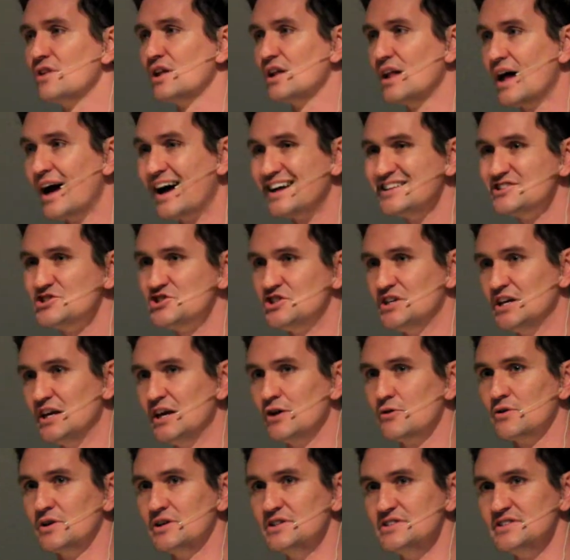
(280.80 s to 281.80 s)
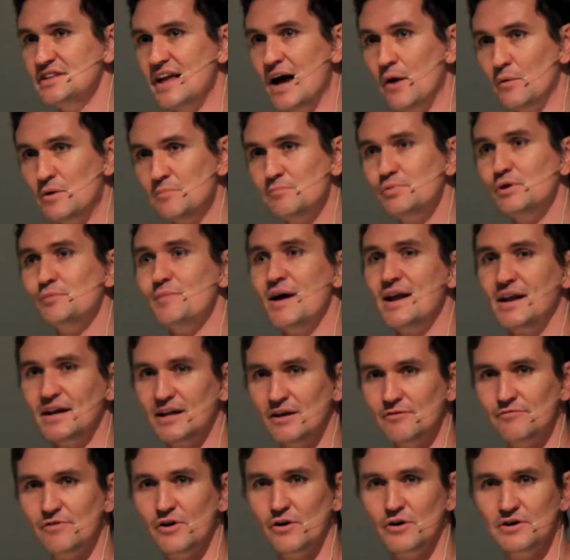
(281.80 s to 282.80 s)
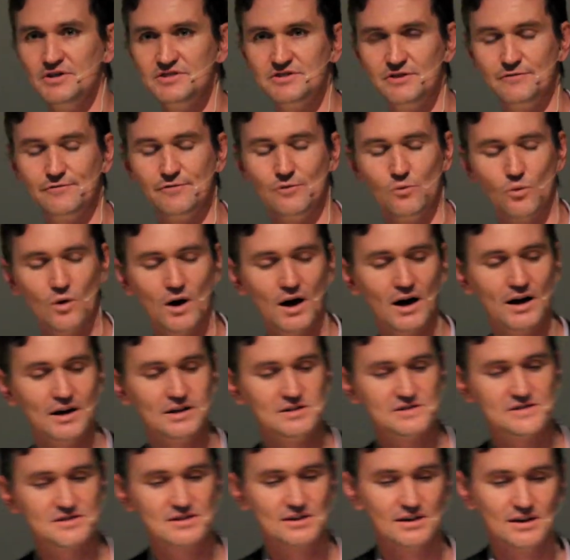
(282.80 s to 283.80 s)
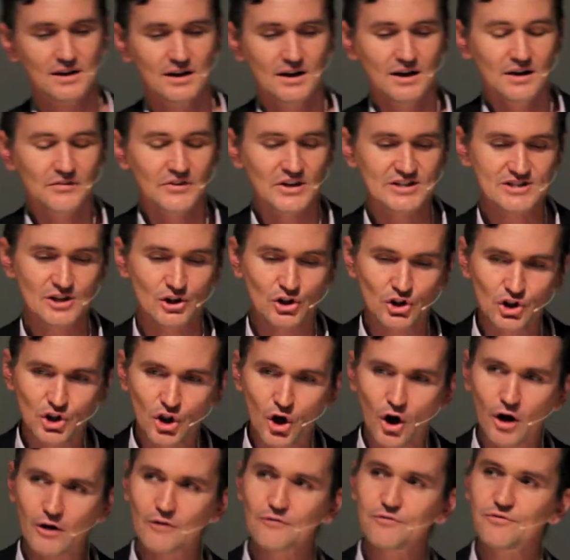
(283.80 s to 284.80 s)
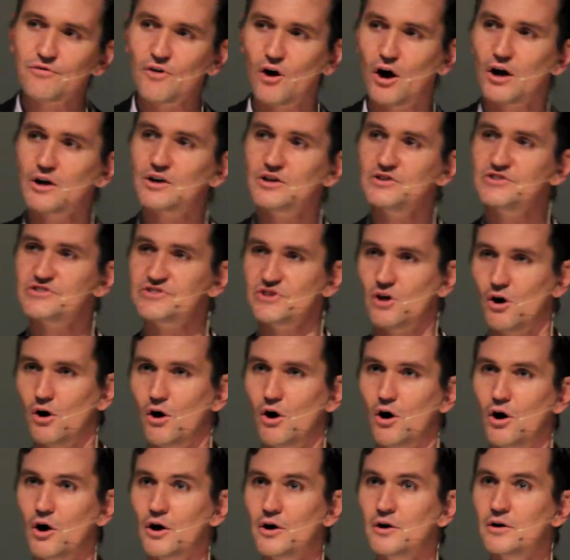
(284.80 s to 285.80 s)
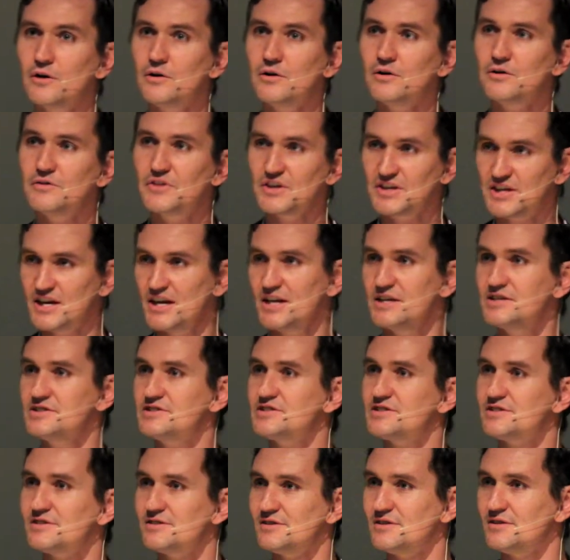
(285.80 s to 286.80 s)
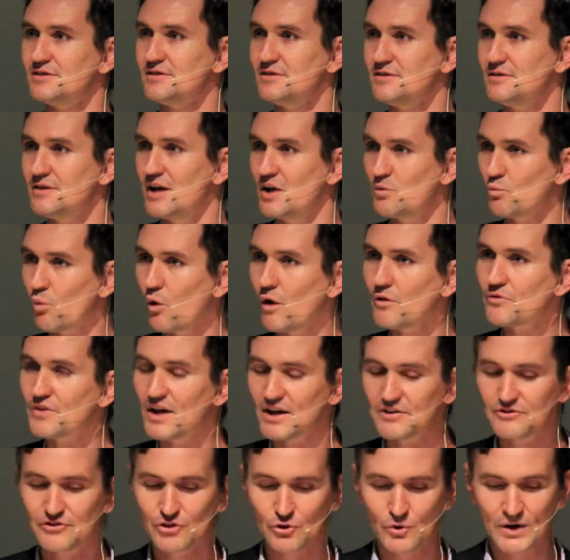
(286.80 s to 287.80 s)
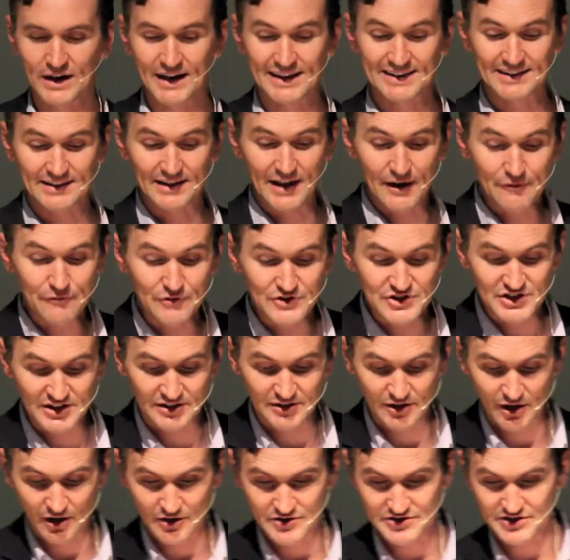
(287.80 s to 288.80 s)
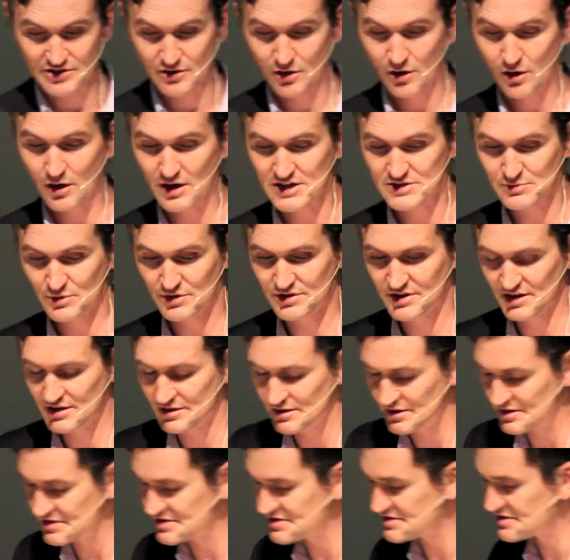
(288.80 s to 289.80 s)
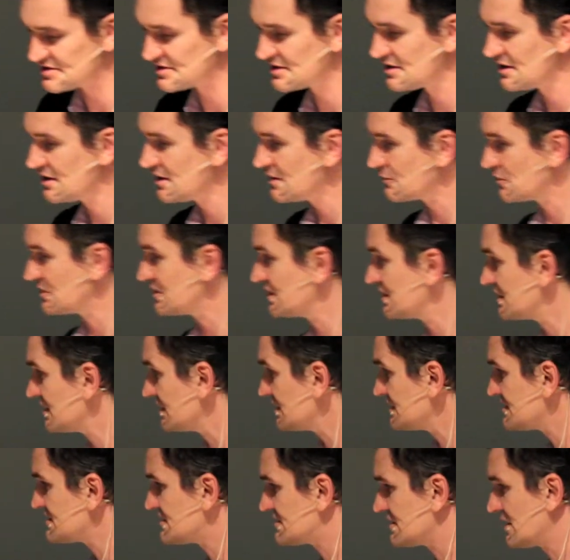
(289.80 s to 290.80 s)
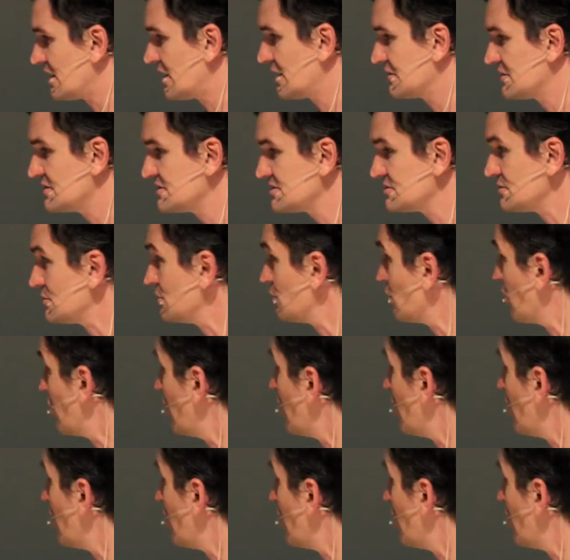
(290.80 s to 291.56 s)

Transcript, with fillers: over the last year and is now implementing in various different ways. There's a lot of focus on the kids and what they're doing and leveraging those guys within this within this uh, this new